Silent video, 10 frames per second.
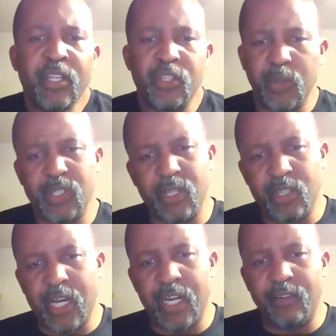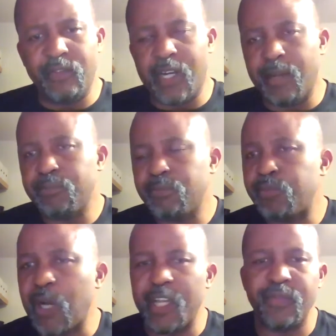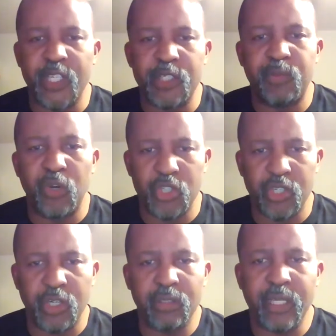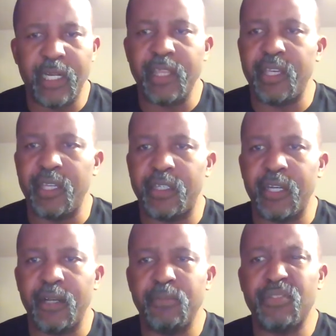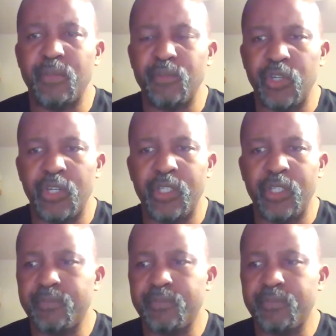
So there's a lot of positive exposure, and I think some good